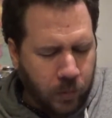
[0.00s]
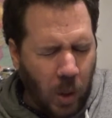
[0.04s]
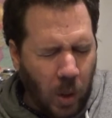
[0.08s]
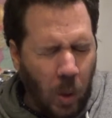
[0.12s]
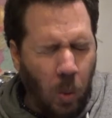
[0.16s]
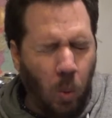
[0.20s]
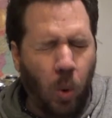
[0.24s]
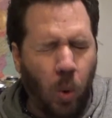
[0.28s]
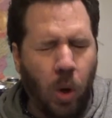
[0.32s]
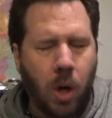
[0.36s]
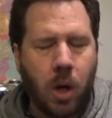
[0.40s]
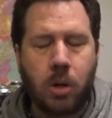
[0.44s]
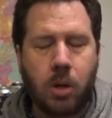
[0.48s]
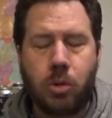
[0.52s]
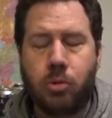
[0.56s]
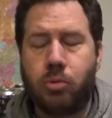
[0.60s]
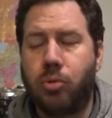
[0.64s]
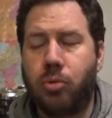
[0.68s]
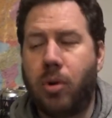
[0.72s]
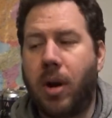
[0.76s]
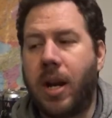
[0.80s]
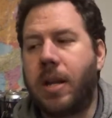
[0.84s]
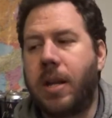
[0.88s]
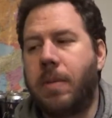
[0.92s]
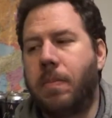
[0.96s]
What a
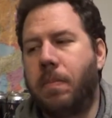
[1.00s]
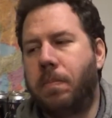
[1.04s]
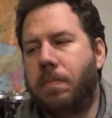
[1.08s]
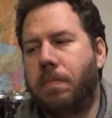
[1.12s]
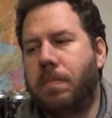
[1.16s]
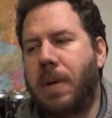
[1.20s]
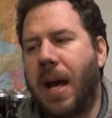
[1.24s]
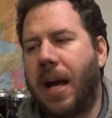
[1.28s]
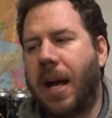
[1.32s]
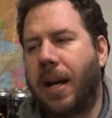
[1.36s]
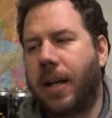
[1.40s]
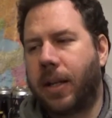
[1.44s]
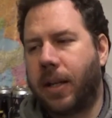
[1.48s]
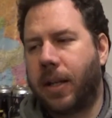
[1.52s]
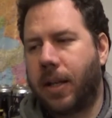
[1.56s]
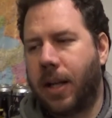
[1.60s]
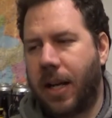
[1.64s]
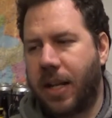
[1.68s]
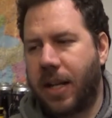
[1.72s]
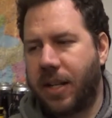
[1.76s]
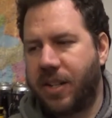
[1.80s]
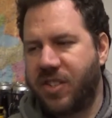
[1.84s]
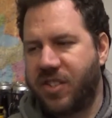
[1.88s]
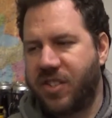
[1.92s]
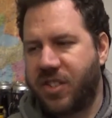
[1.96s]
great palate
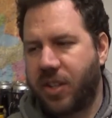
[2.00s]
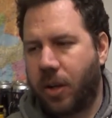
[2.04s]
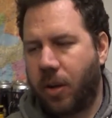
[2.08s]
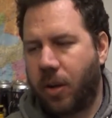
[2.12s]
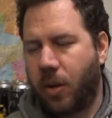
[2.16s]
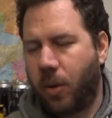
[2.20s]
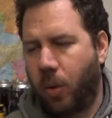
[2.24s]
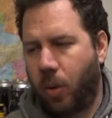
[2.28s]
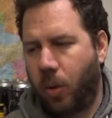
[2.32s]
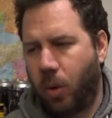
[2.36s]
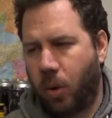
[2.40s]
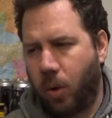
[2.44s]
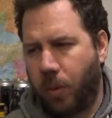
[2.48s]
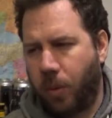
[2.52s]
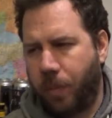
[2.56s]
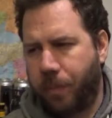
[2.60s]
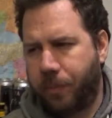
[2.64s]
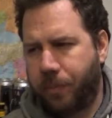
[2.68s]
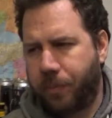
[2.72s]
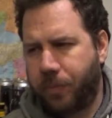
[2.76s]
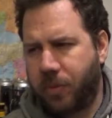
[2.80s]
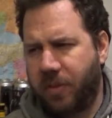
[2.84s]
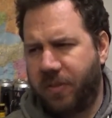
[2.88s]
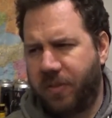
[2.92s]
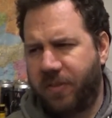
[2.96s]
cleanser or
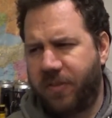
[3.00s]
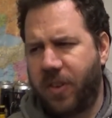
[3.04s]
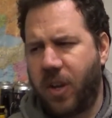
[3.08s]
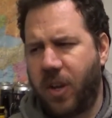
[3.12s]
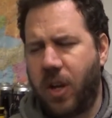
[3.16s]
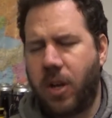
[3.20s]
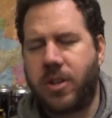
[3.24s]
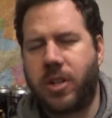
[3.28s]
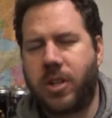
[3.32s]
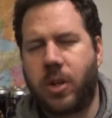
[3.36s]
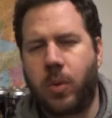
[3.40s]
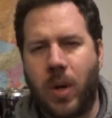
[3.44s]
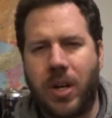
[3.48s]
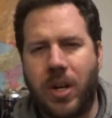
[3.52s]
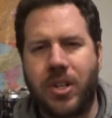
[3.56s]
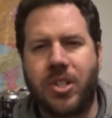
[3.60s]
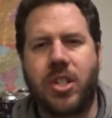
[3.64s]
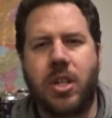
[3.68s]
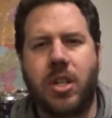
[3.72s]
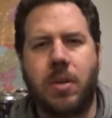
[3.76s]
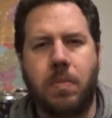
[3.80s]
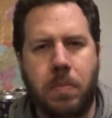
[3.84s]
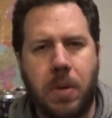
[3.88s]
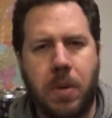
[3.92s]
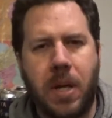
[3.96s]
first
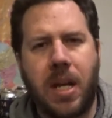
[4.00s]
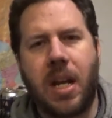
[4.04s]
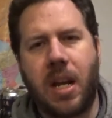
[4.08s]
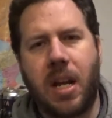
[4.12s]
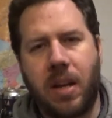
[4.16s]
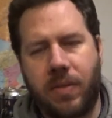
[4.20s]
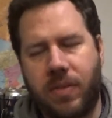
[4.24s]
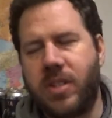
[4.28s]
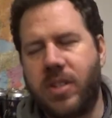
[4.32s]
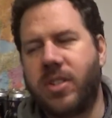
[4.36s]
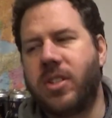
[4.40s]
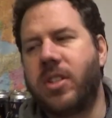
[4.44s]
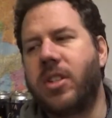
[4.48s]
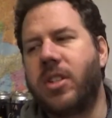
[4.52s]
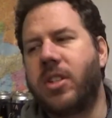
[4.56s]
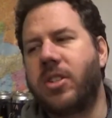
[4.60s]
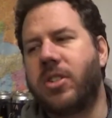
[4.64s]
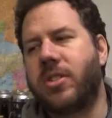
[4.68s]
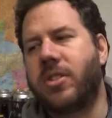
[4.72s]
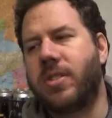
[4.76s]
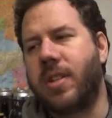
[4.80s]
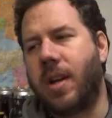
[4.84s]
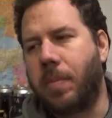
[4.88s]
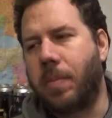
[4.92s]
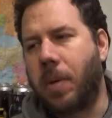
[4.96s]
quenching beer if it's in the
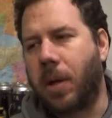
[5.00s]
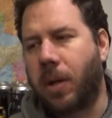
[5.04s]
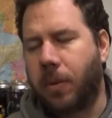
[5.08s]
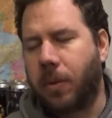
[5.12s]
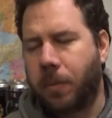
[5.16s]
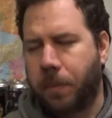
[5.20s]
summer.